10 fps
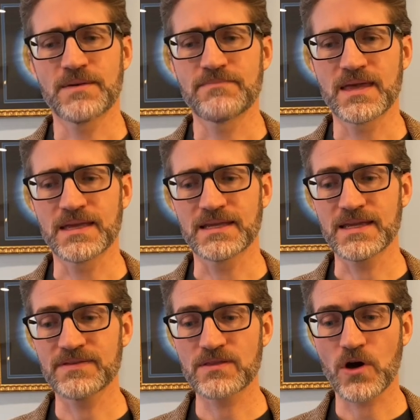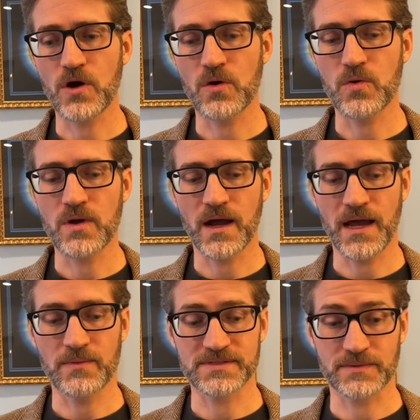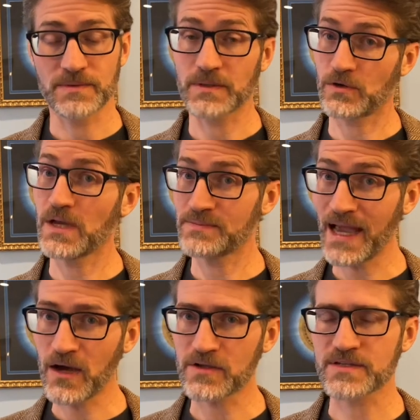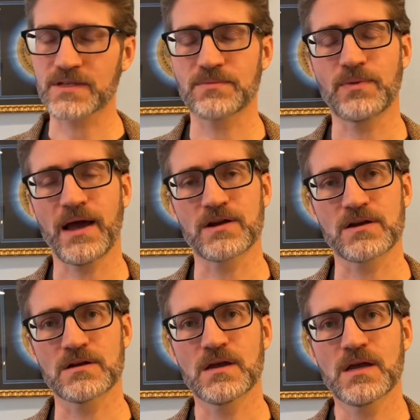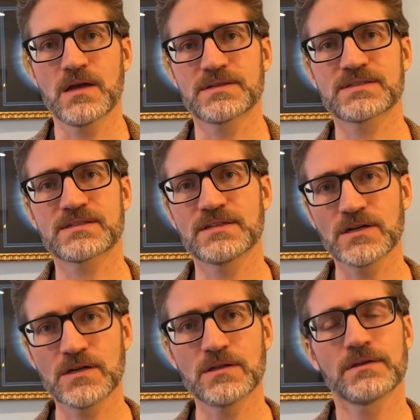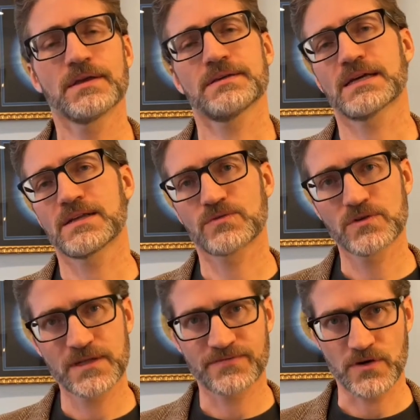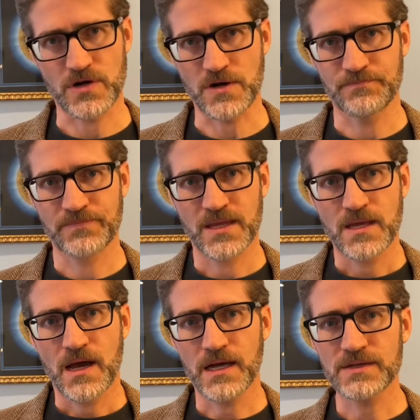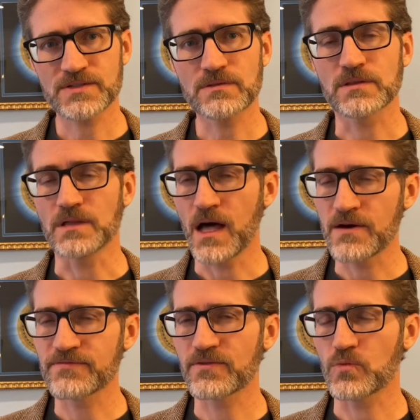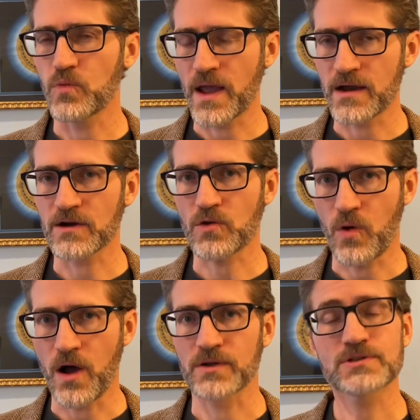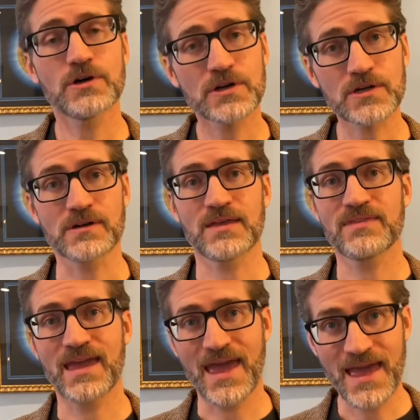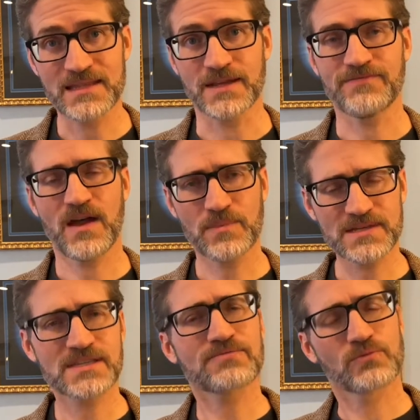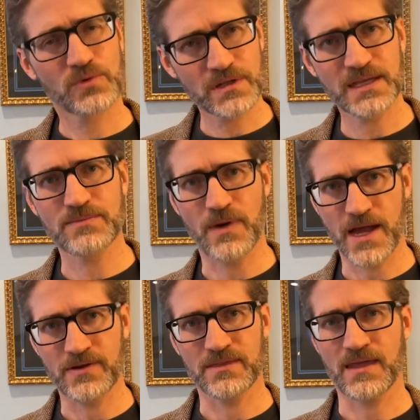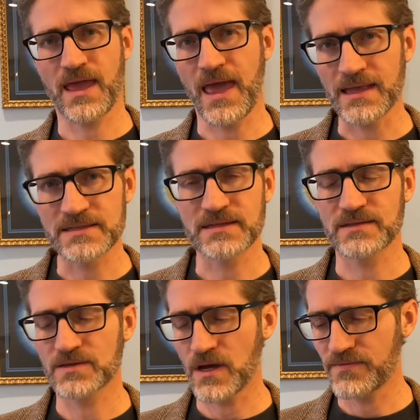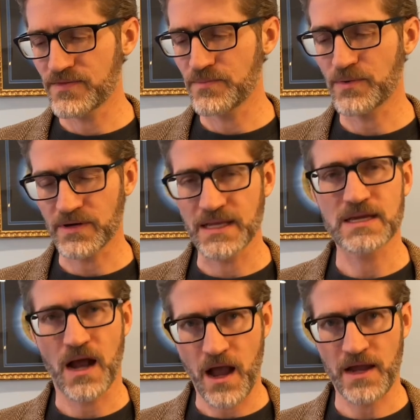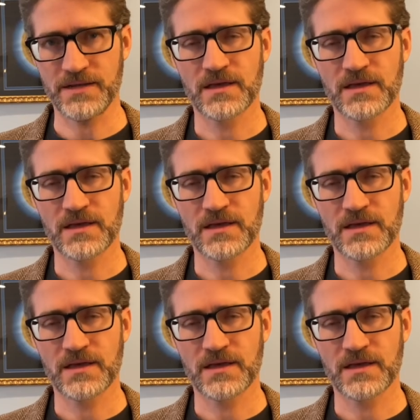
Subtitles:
and even though I was a little creeped out by her, still kind of rooting for her. I also love where Kuang took her in the end. I found myself really admiring the end of The Burning God.